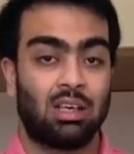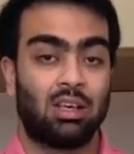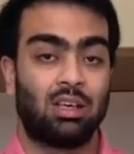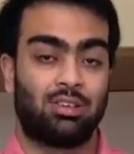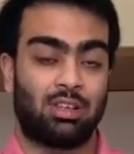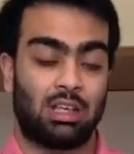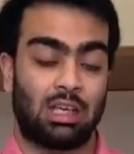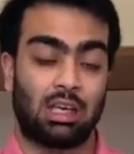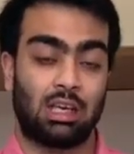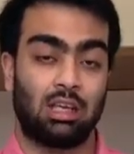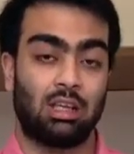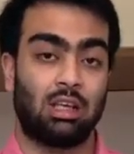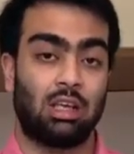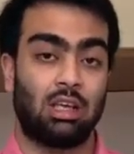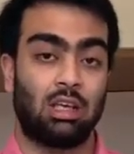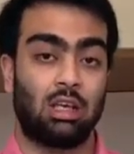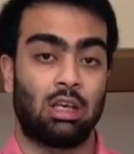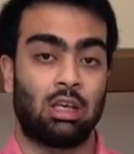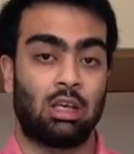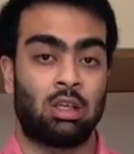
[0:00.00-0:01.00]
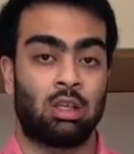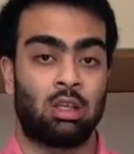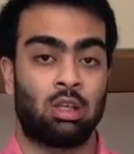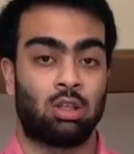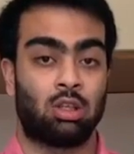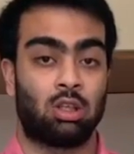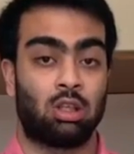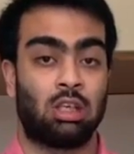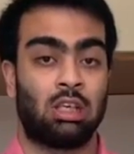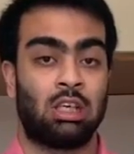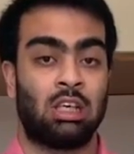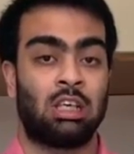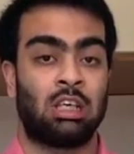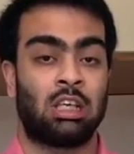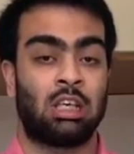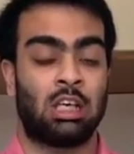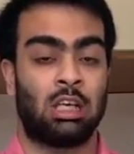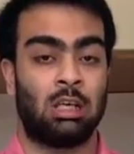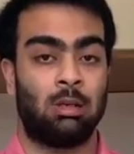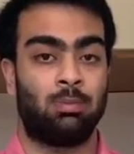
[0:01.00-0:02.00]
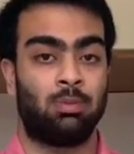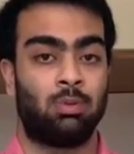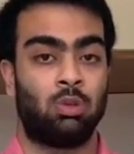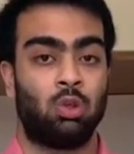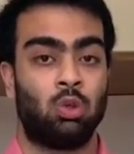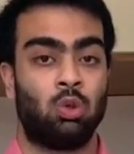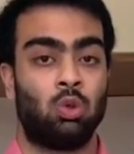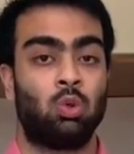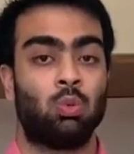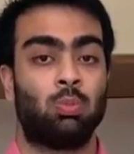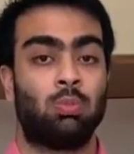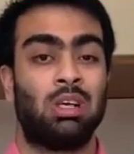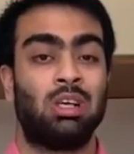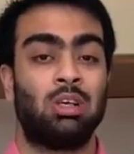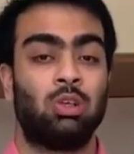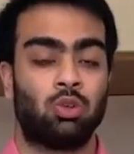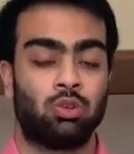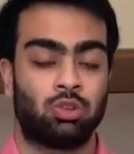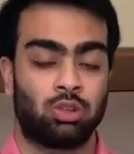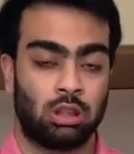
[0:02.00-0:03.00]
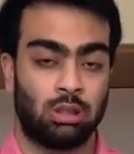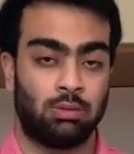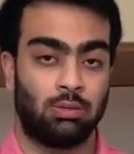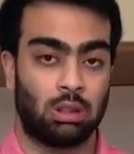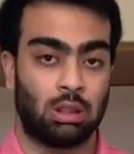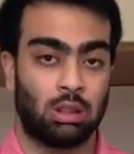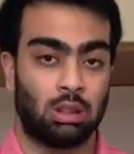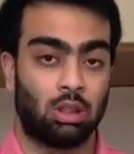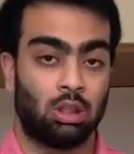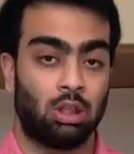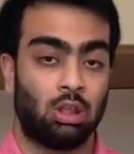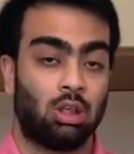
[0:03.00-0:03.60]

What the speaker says: Second thing is it helps you to build your CV.